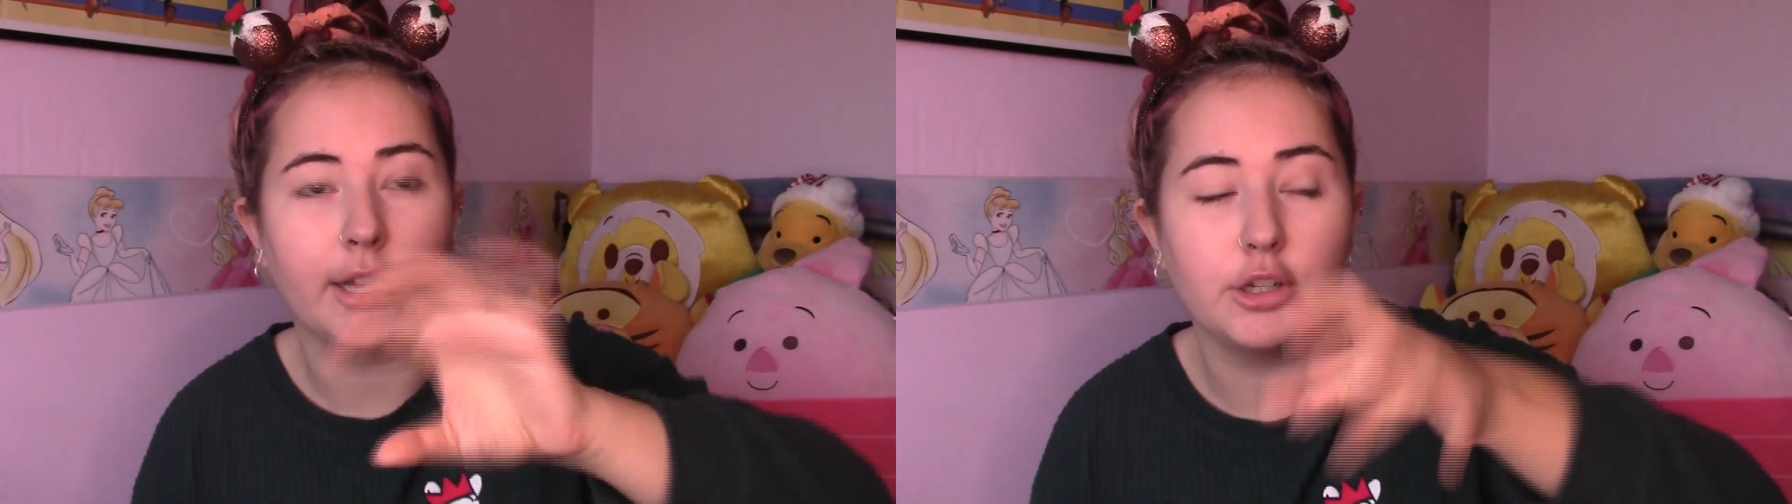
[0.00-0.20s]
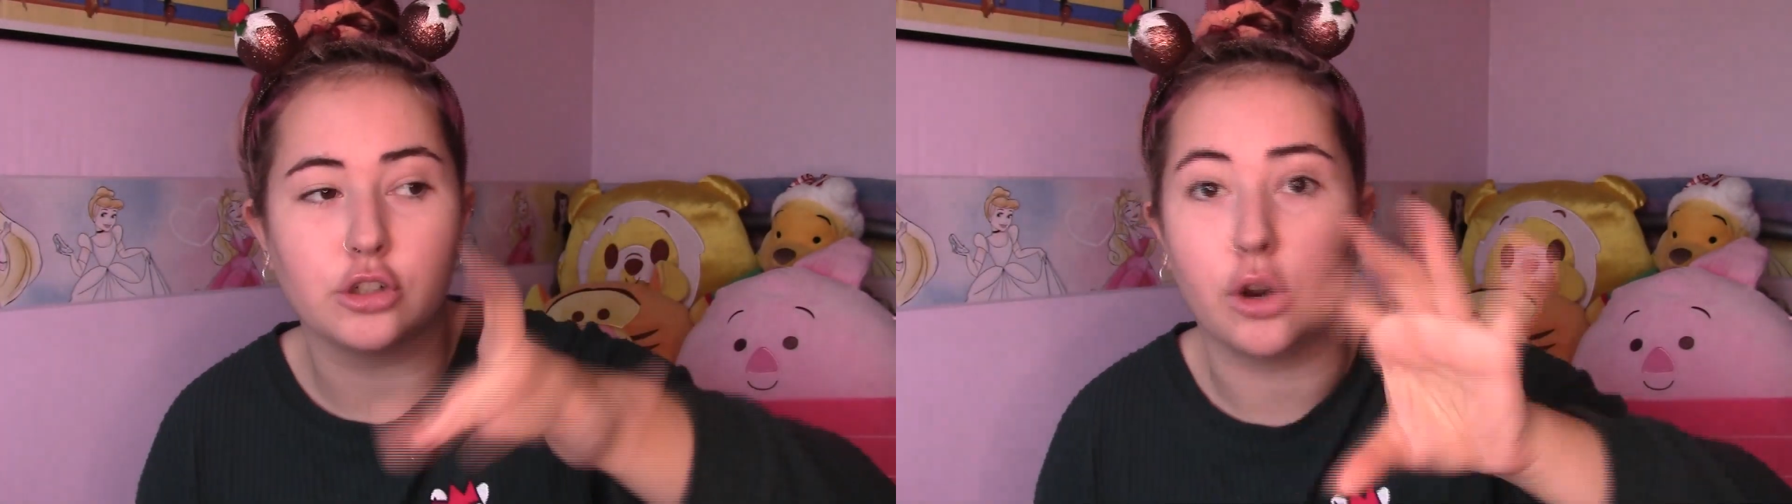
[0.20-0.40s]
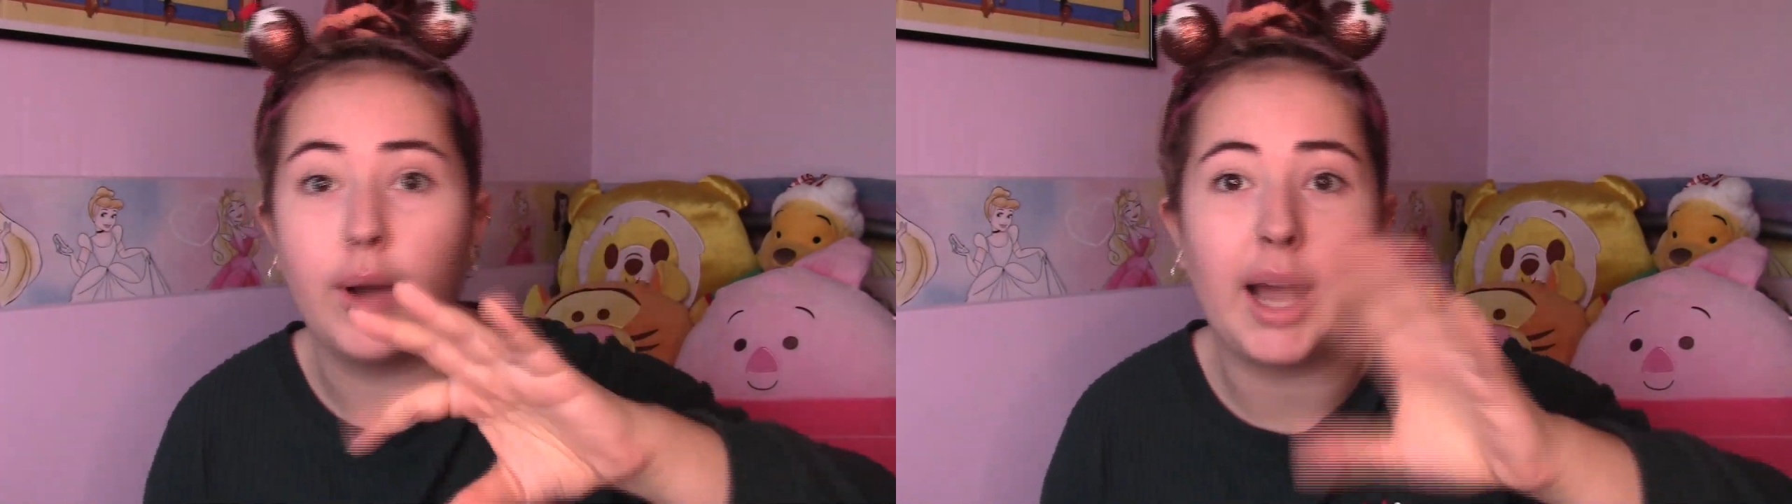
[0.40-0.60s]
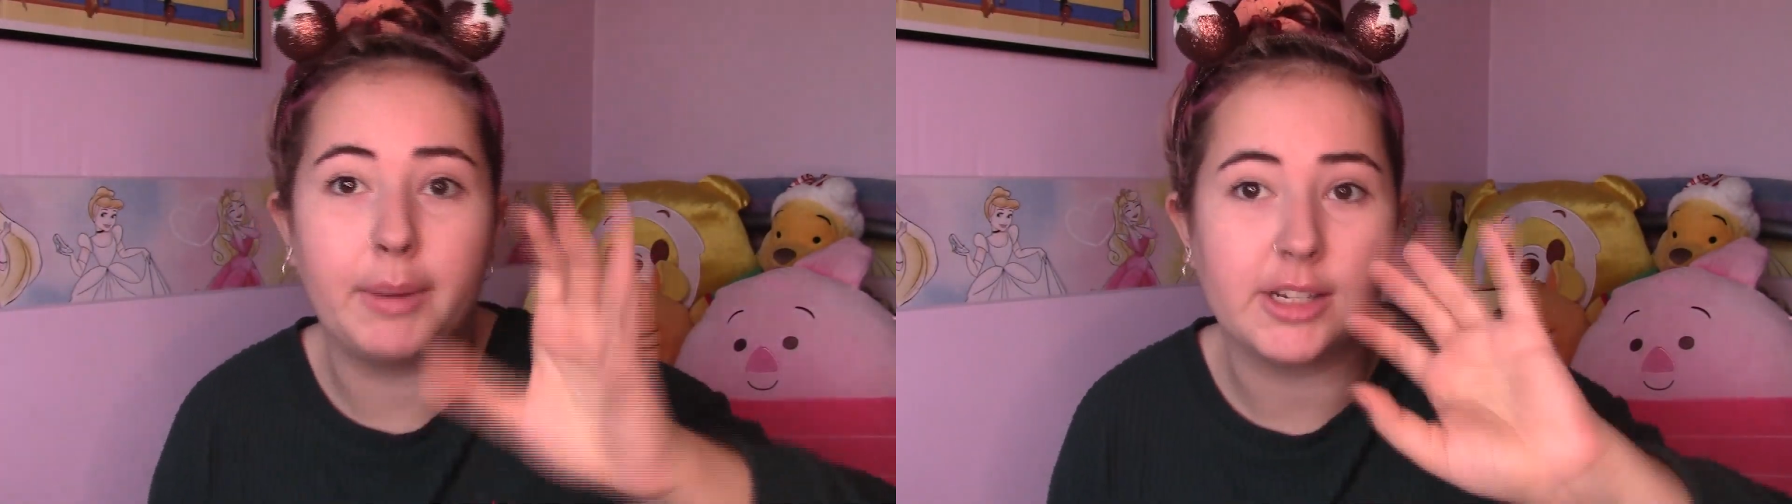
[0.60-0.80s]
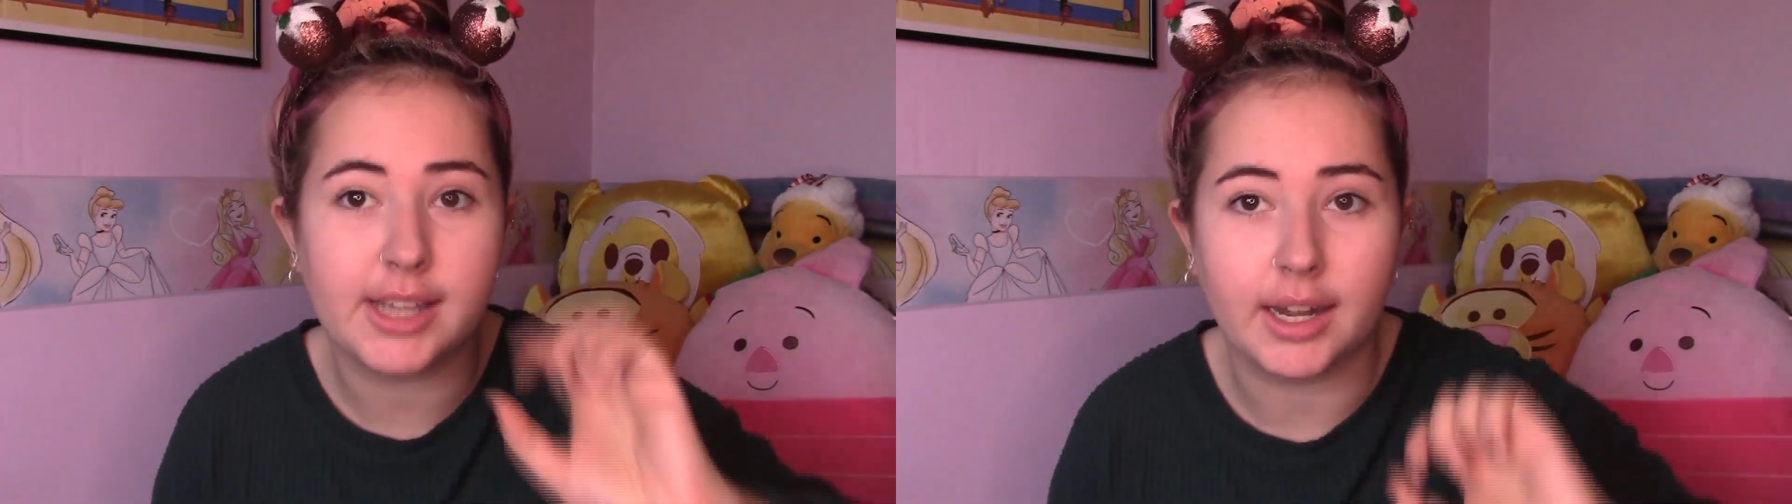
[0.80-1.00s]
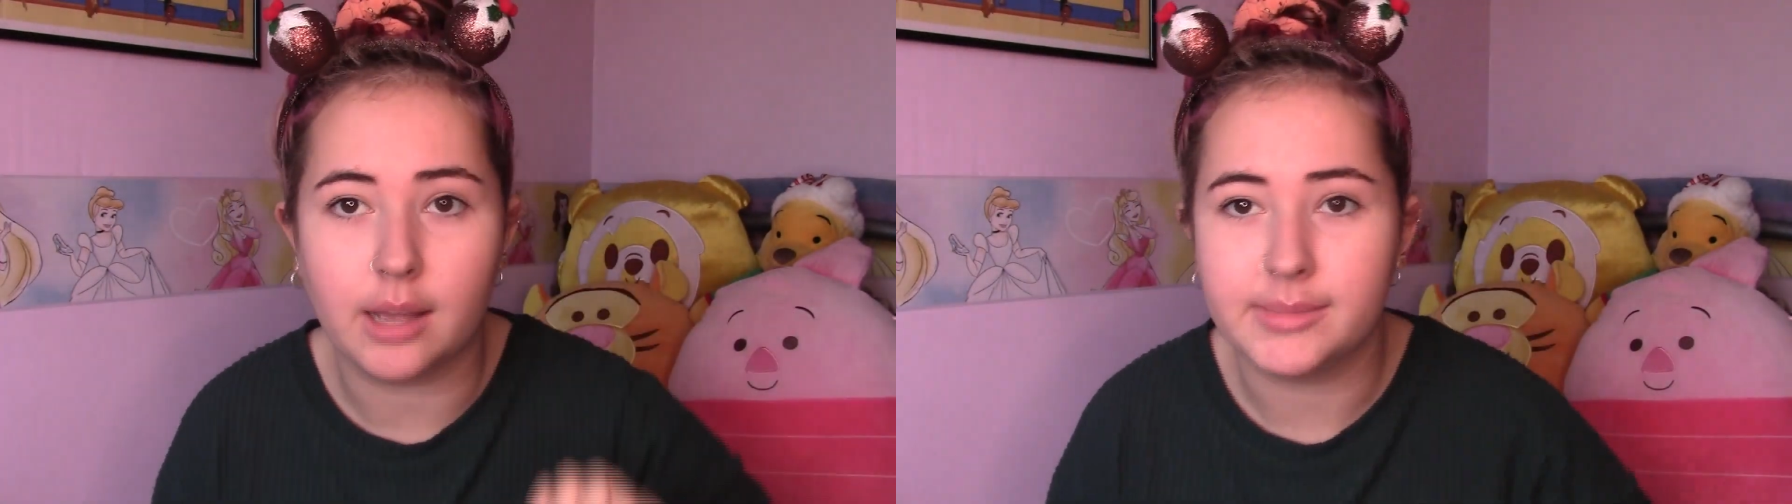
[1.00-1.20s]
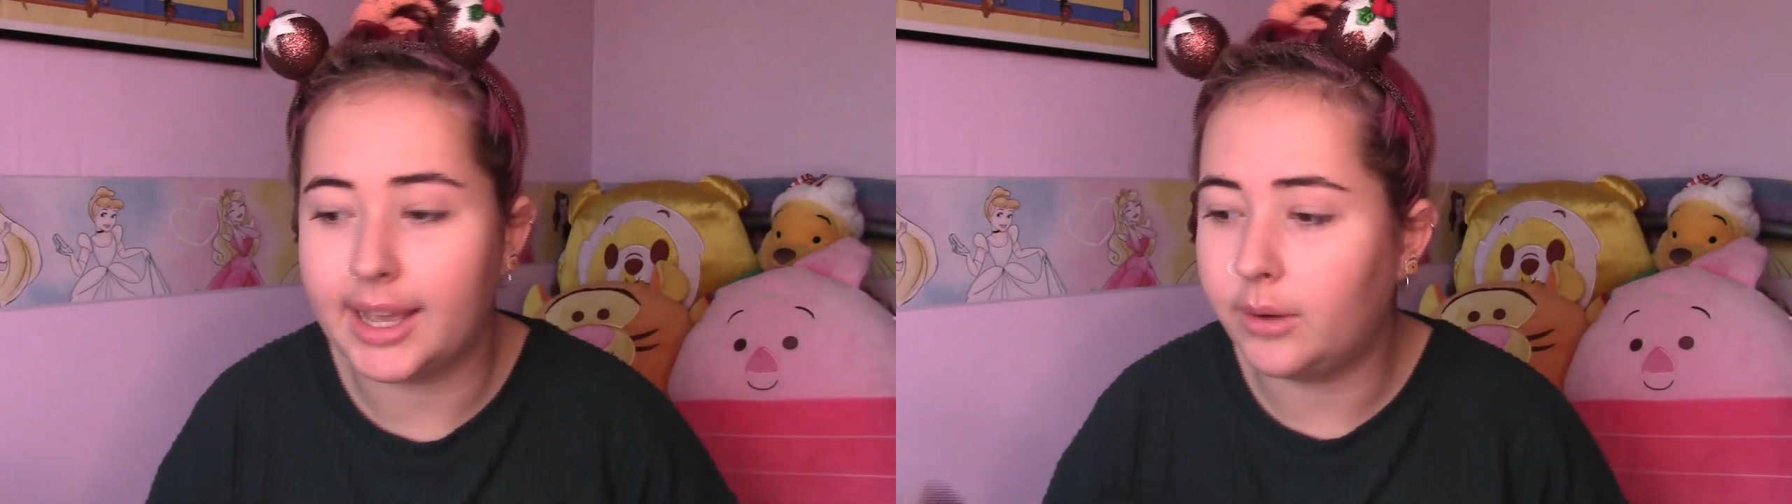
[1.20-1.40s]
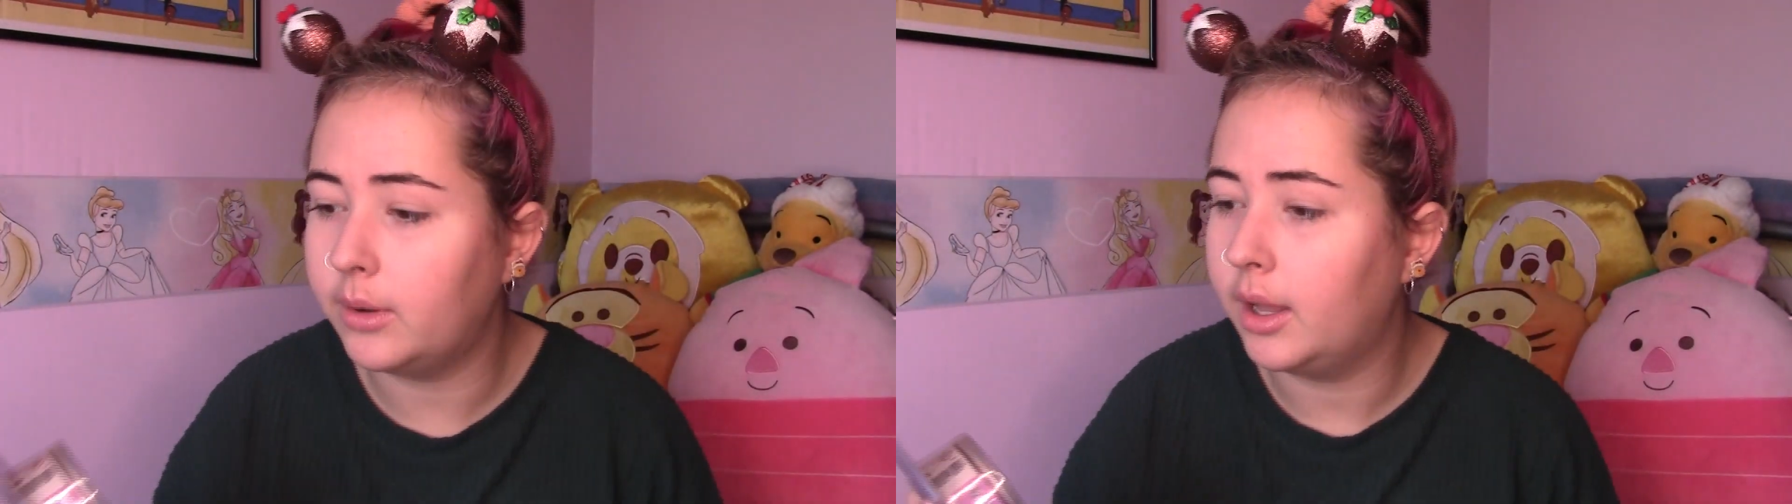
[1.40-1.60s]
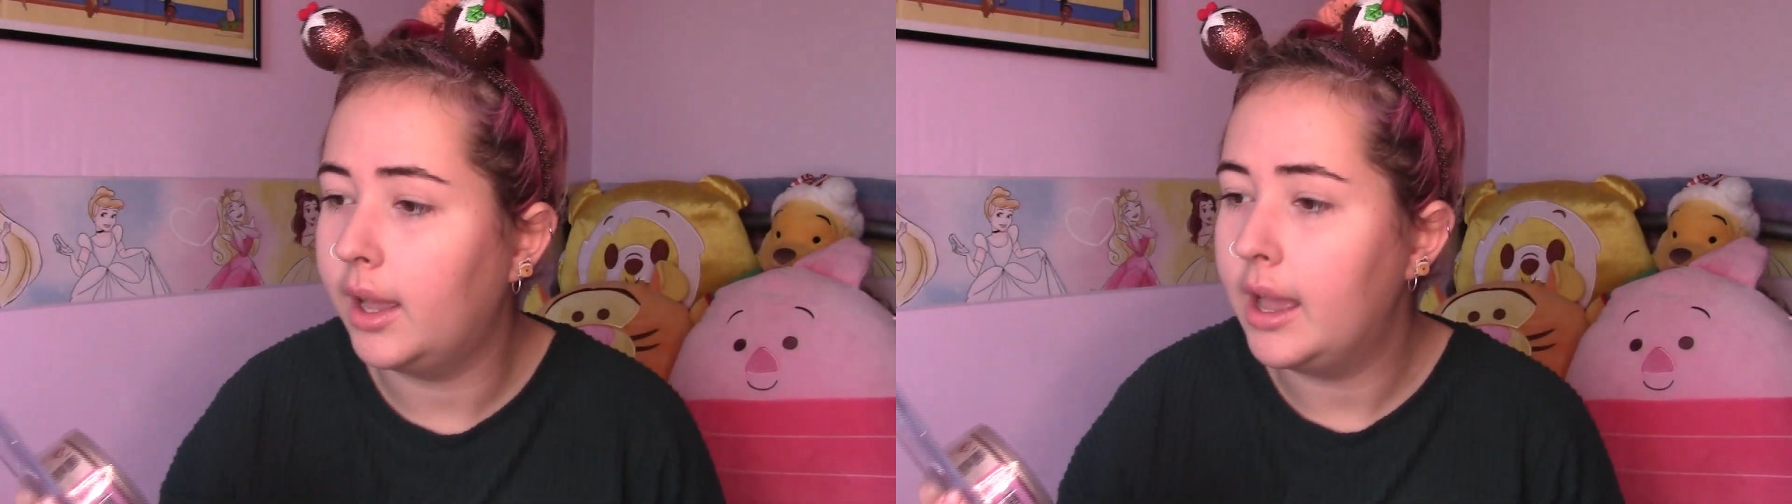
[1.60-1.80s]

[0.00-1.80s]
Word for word: like control how much scent comes out.